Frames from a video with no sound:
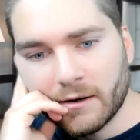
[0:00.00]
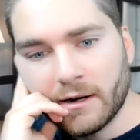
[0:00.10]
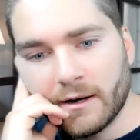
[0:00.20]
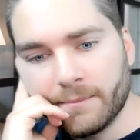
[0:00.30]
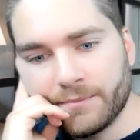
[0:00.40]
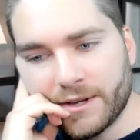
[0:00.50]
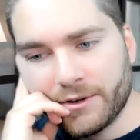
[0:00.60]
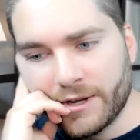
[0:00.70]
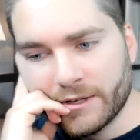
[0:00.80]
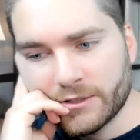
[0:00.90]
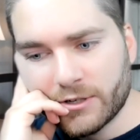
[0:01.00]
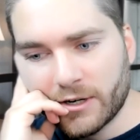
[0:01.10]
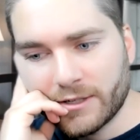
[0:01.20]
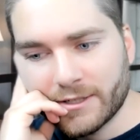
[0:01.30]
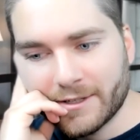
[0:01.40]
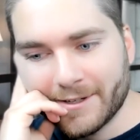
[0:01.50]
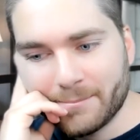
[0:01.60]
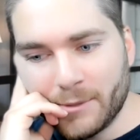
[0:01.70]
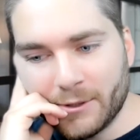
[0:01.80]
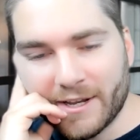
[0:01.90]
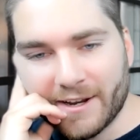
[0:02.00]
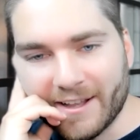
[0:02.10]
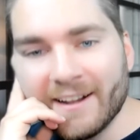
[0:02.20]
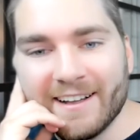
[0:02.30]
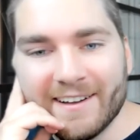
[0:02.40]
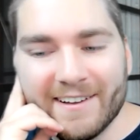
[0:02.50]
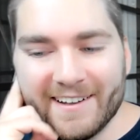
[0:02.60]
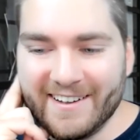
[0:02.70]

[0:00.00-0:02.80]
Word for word: um, then you can start uh, milking it.